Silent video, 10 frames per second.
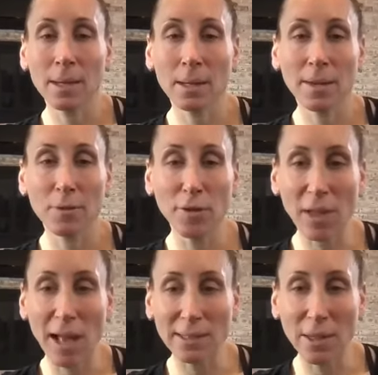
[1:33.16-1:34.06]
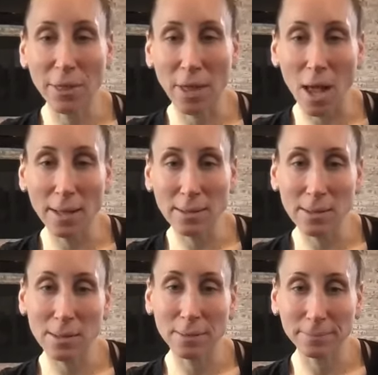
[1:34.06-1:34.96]
If you have lots of
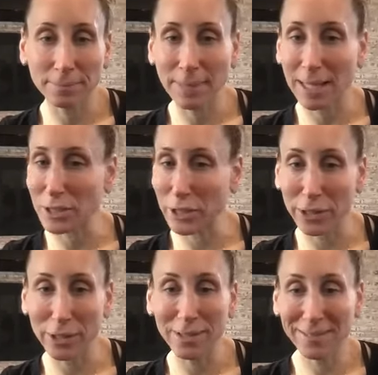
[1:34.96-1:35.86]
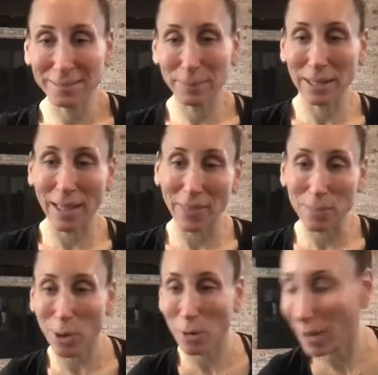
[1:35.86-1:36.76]
thoughts, that's good, but let them
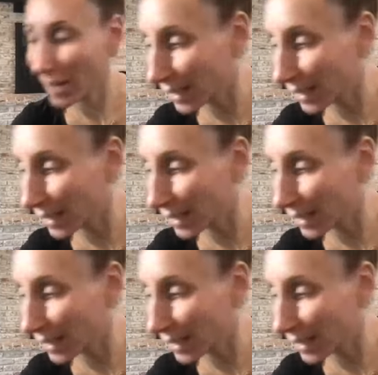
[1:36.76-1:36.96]
go right